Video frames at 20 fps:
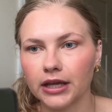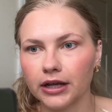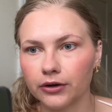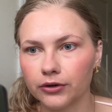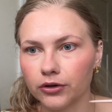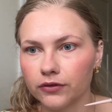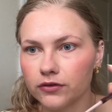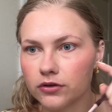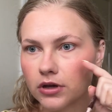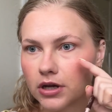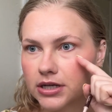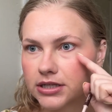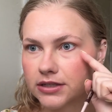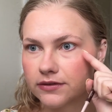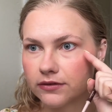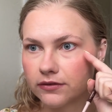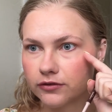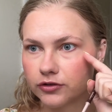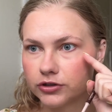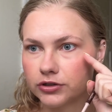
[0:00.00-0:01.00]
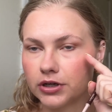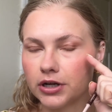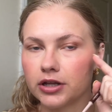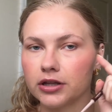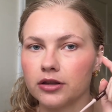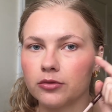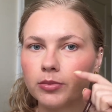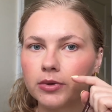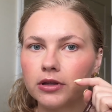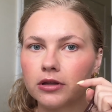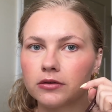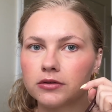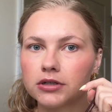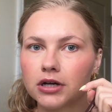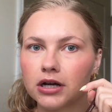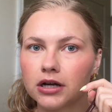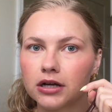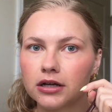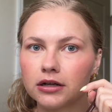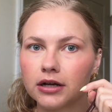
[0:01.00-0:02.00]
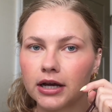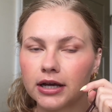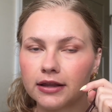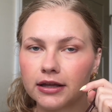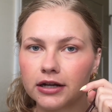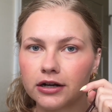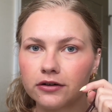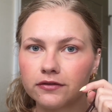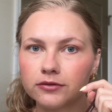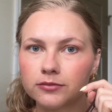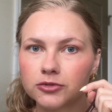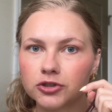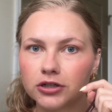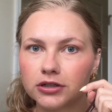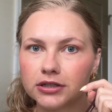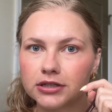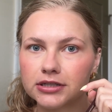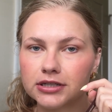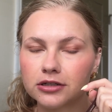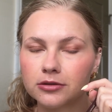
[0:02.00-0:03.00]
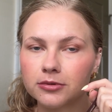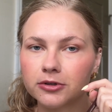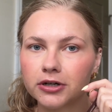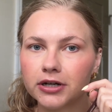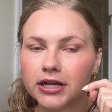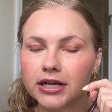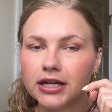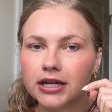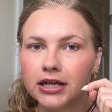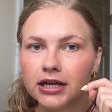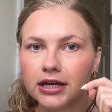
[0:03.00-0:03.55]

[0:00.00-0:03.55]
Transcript: I don't know if you guys have ever tried the Pillow Talk eyeliner from Charlotte Tilbury.